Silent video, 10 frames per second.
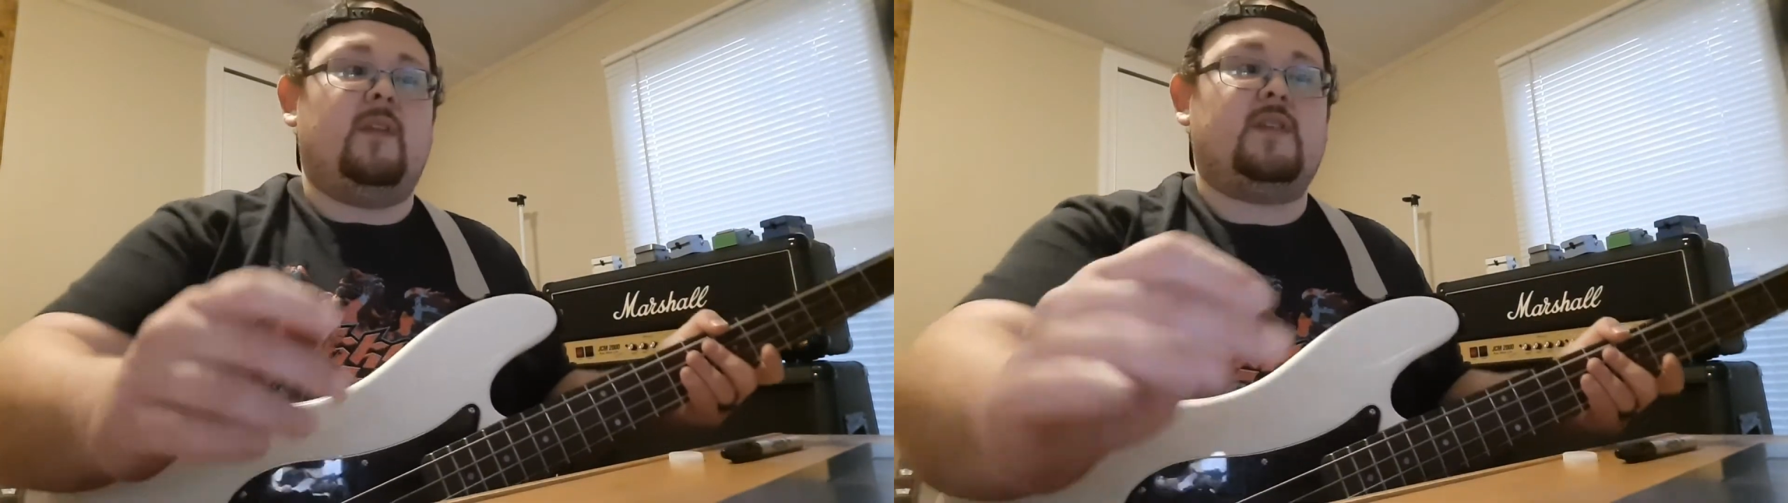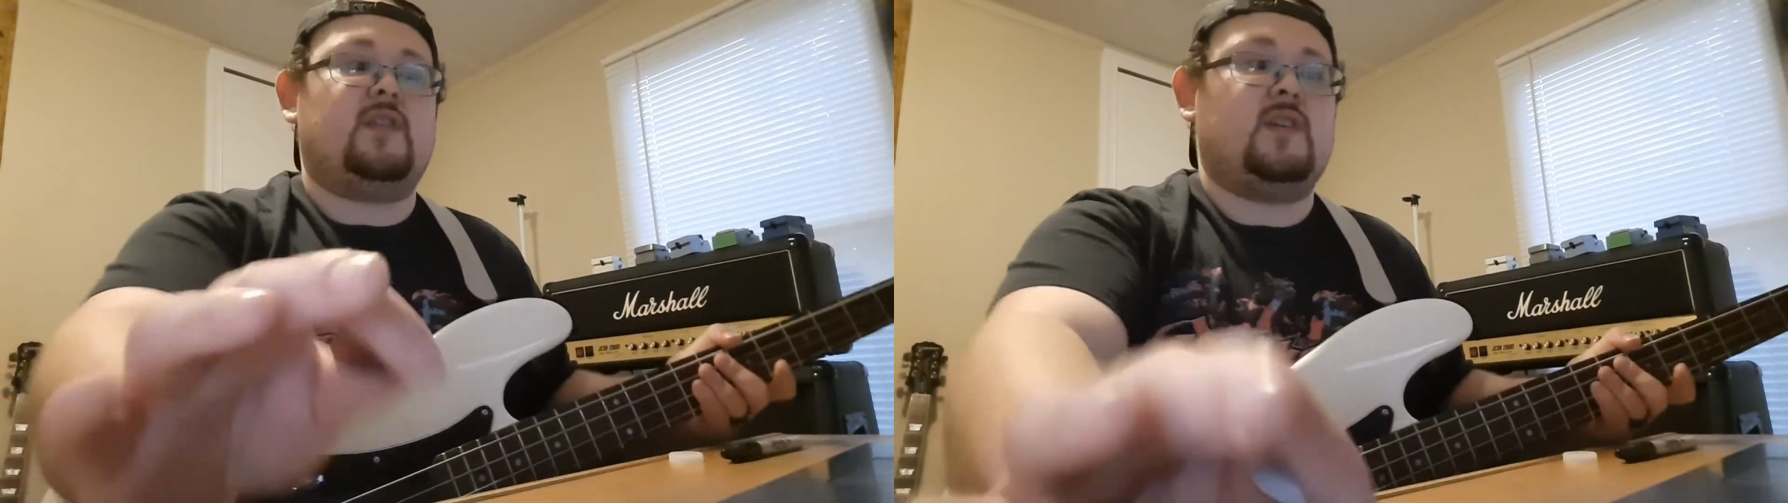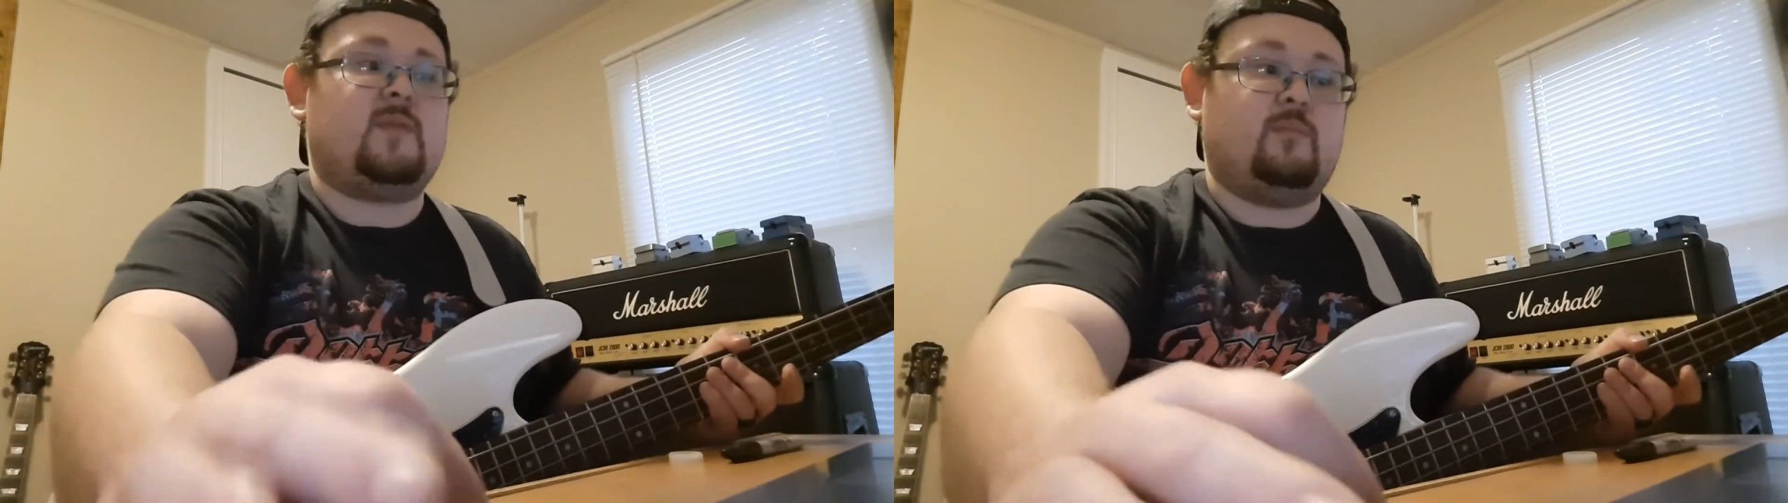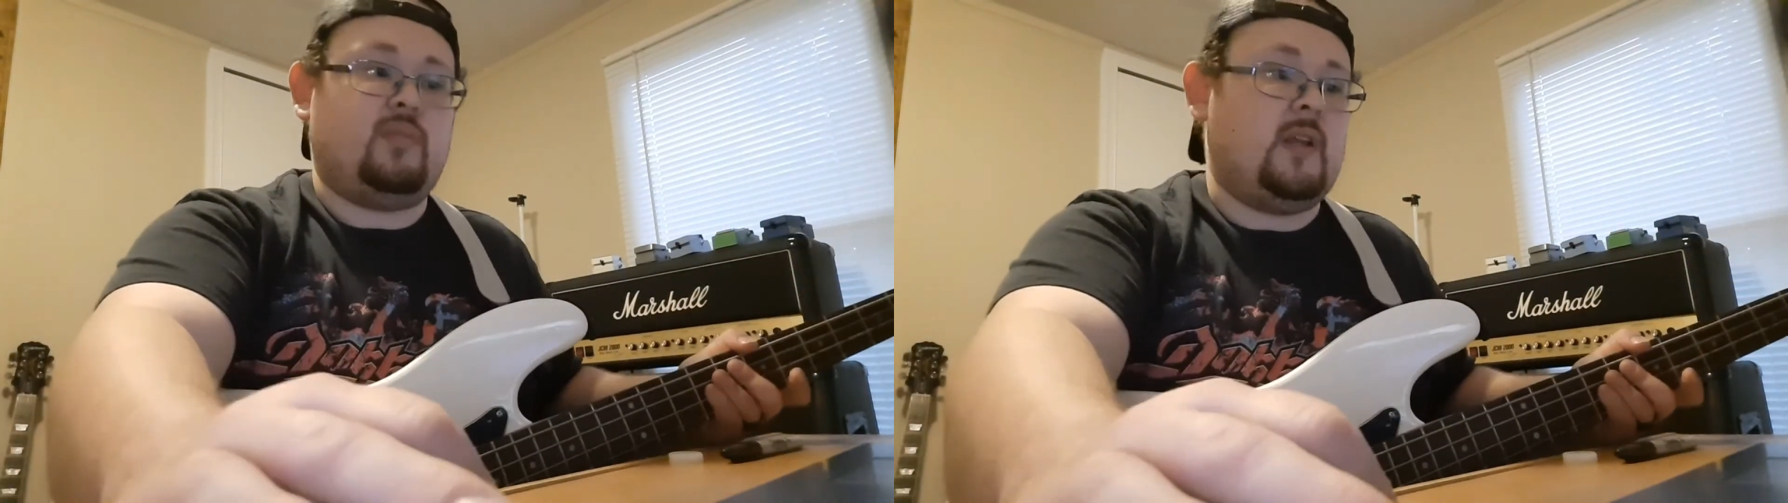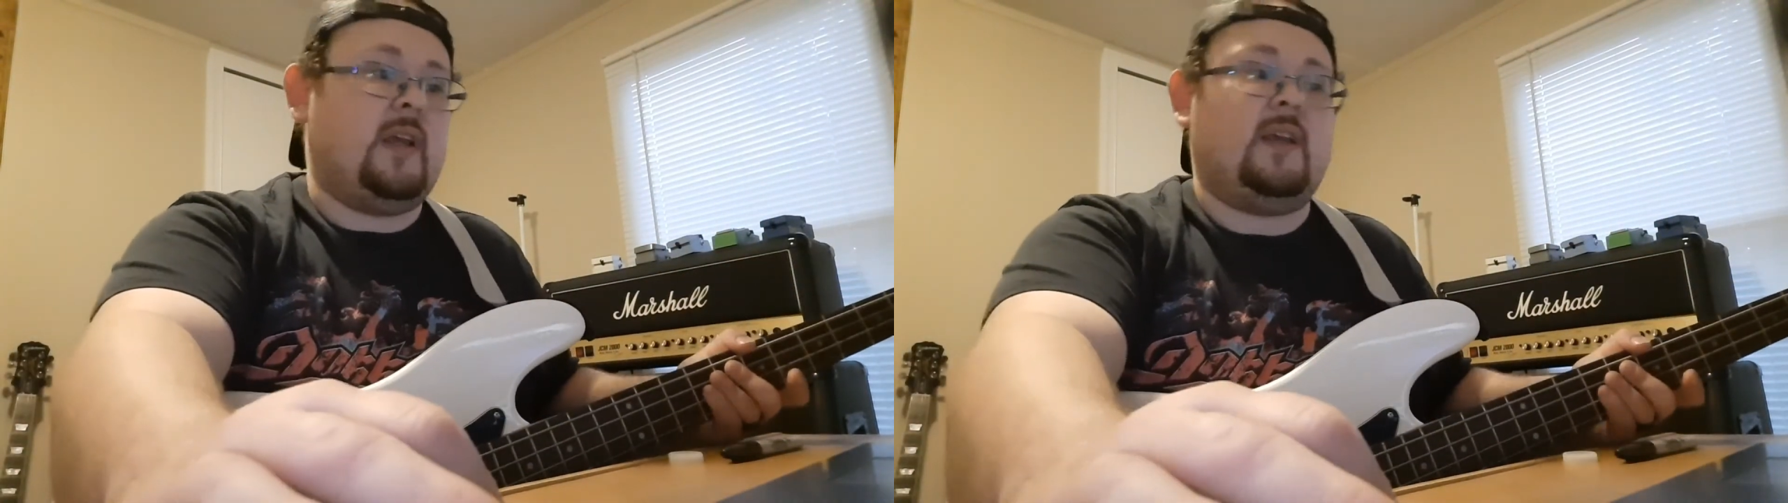that's just
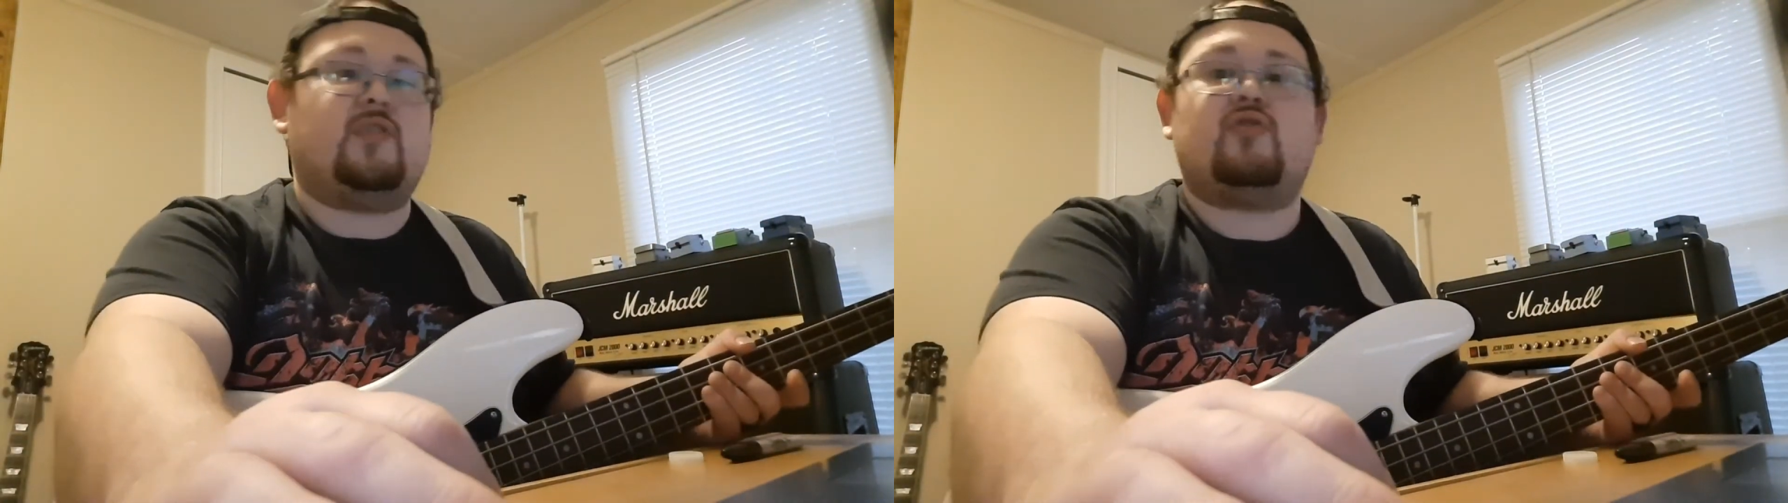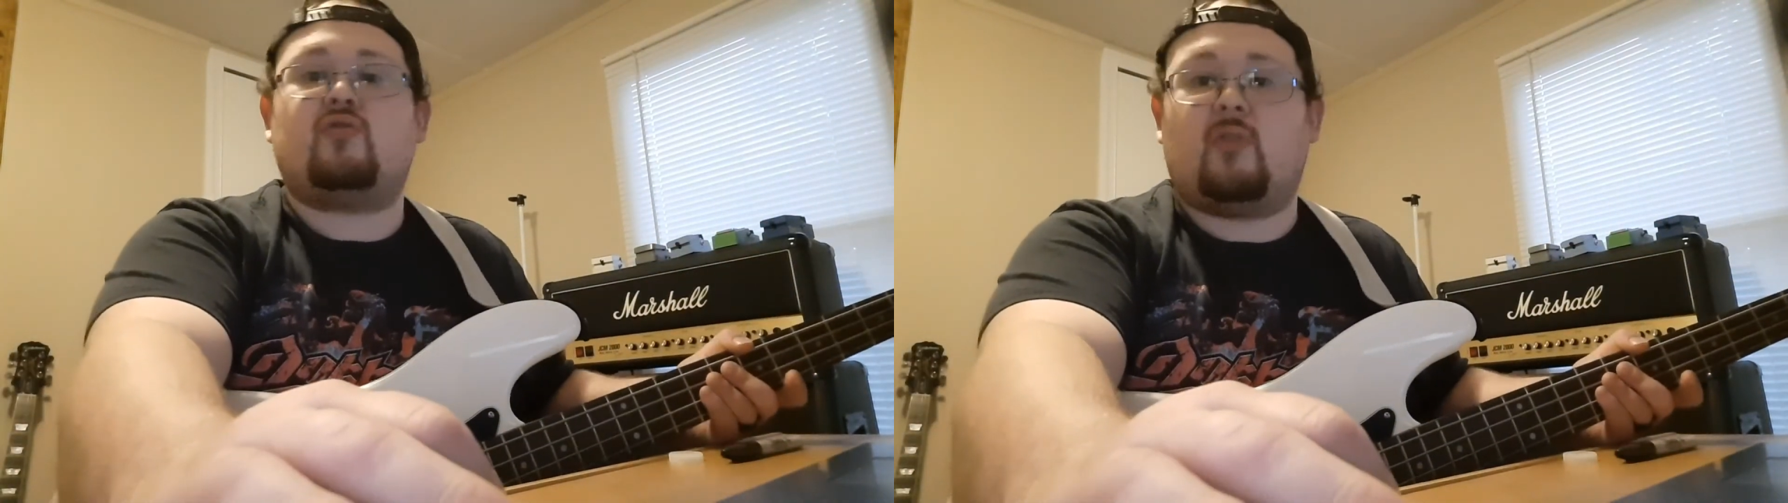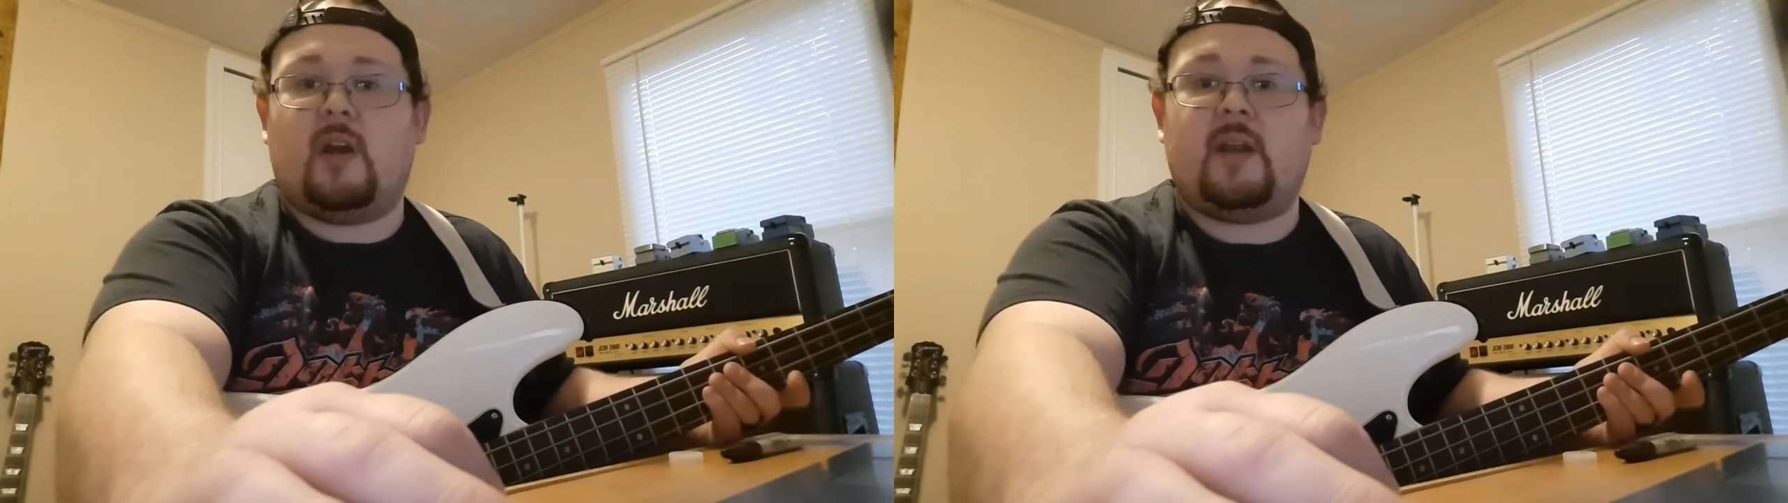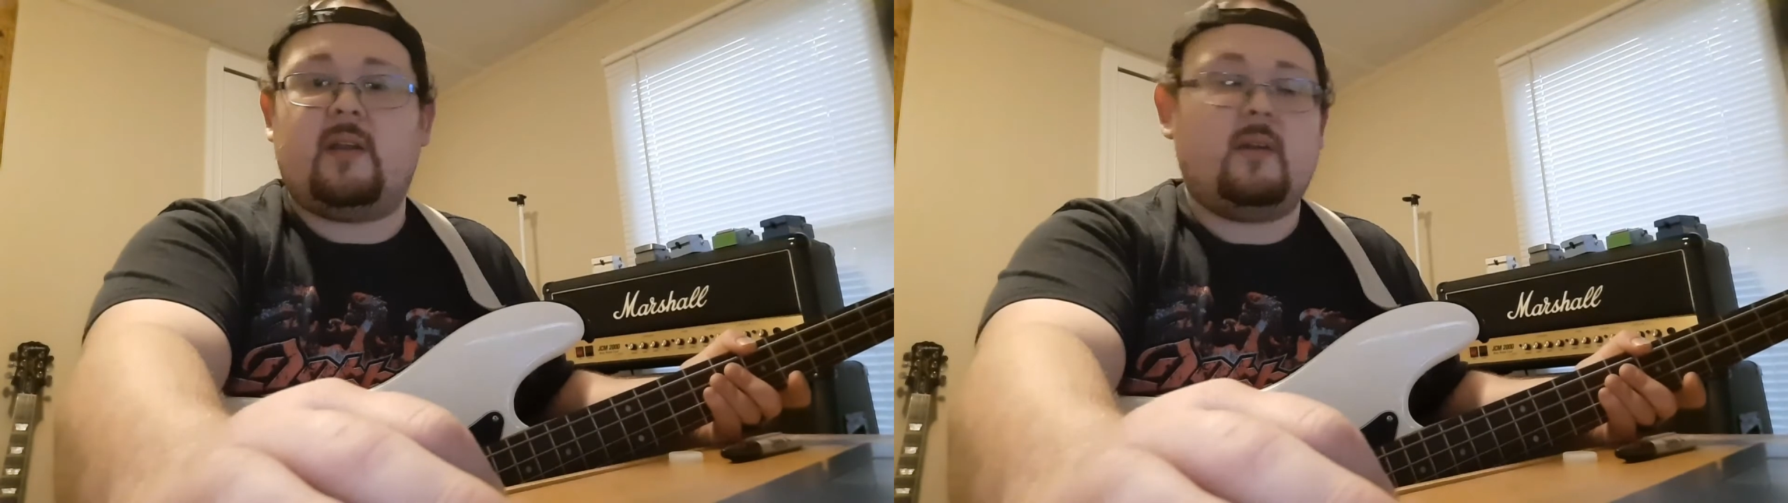playing straight.